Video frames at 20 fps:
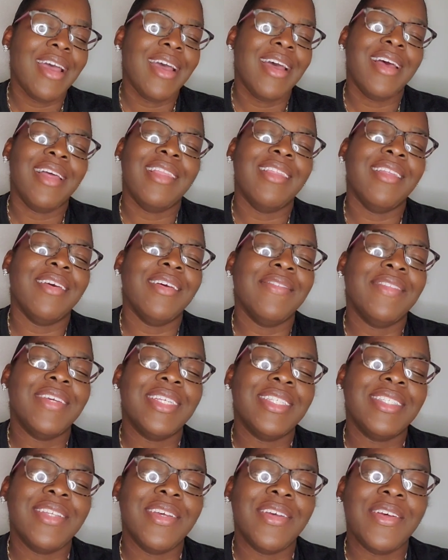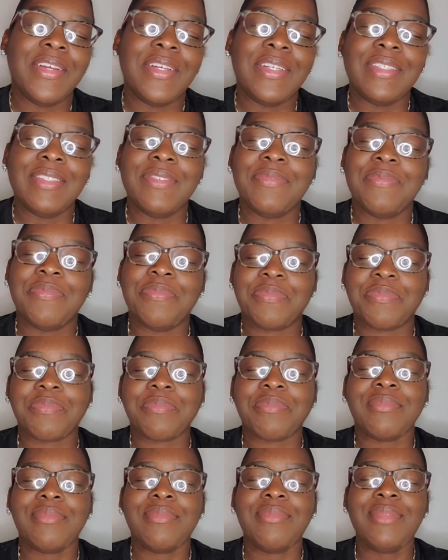I love that song.
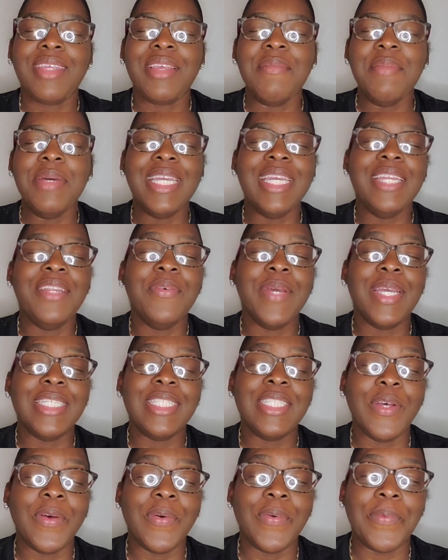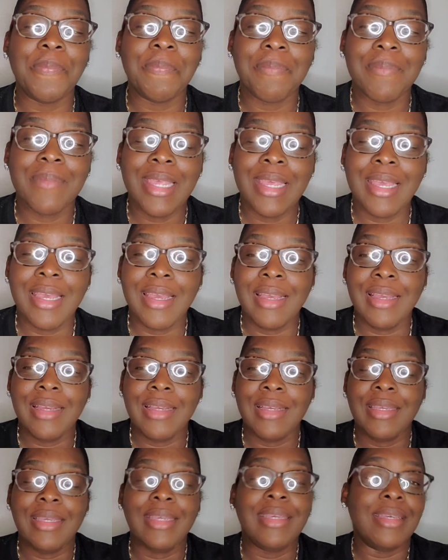But anyway, so
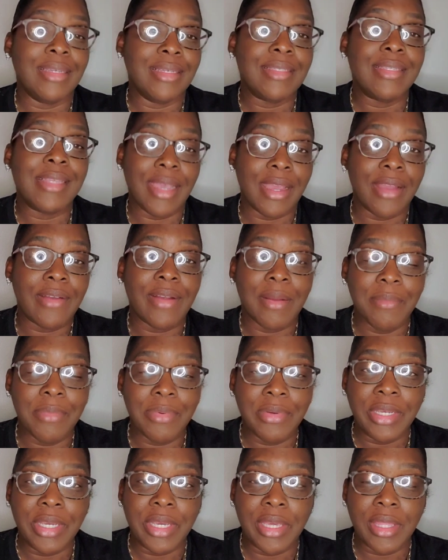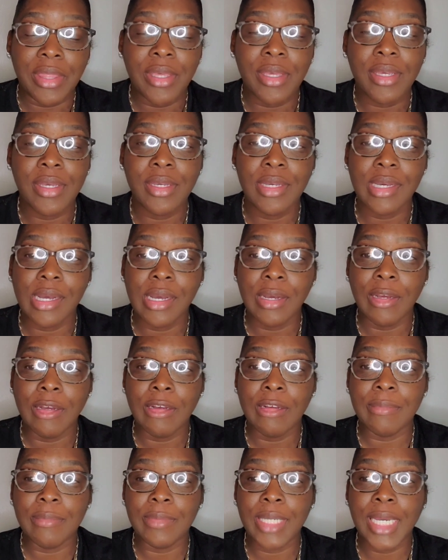he is the air I breathe,
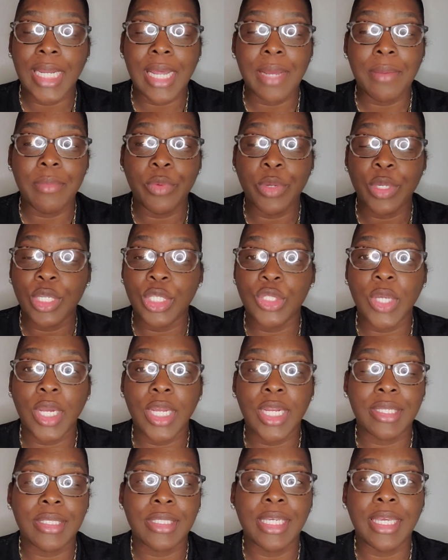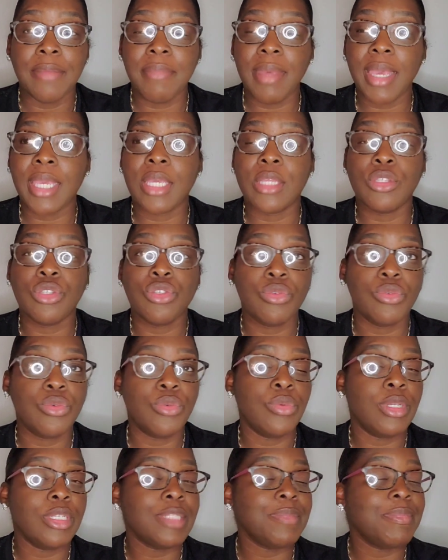and I'm really trying to get back in
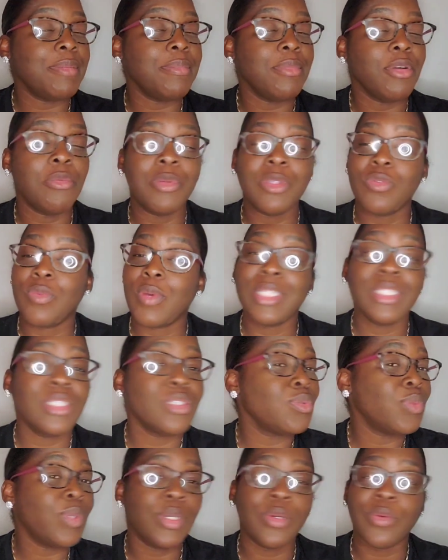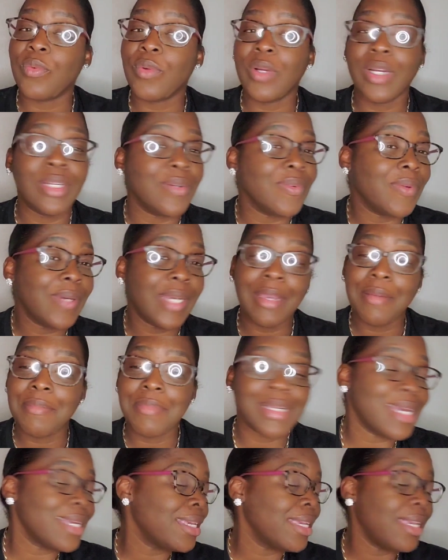tune. It's been moments where I just want to run away,
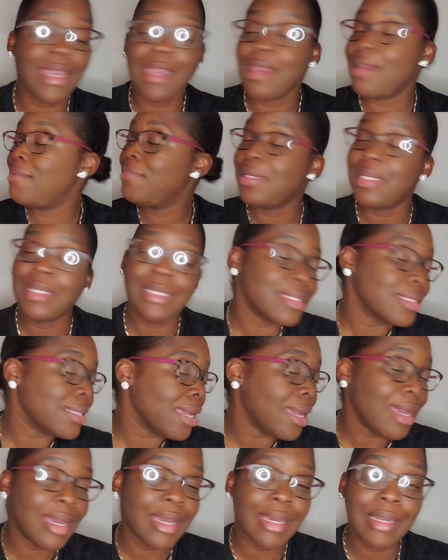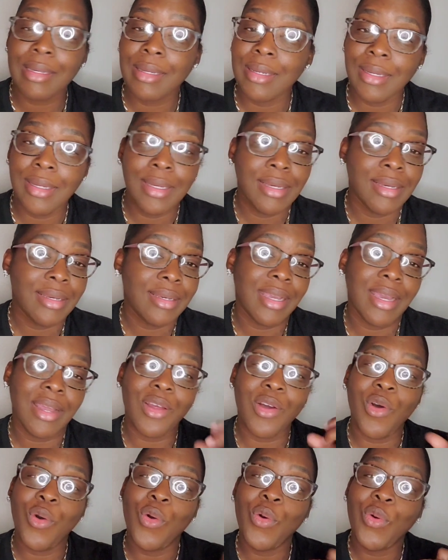but I can't, because God, you got
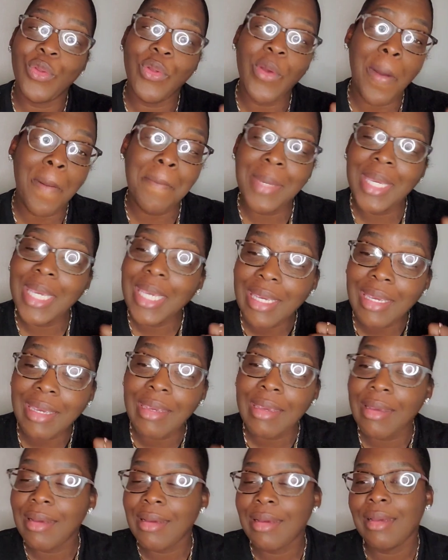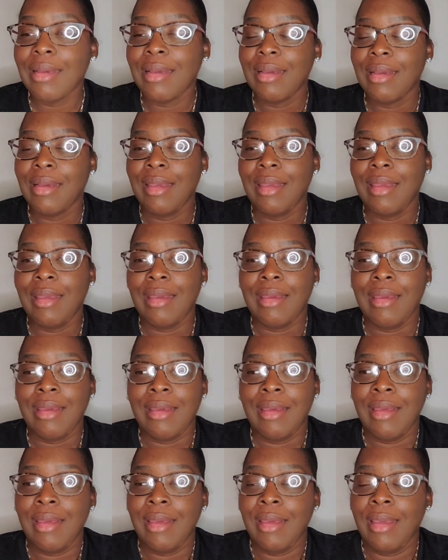a hold on me,
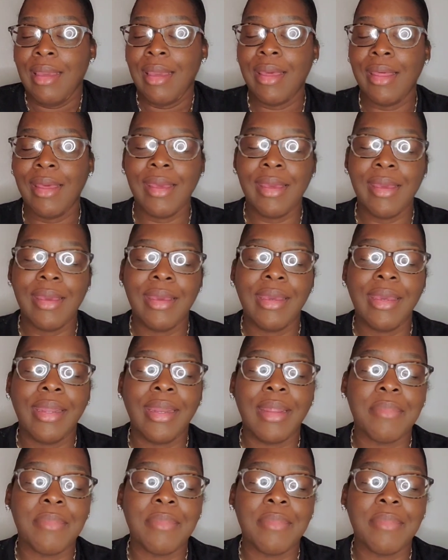and I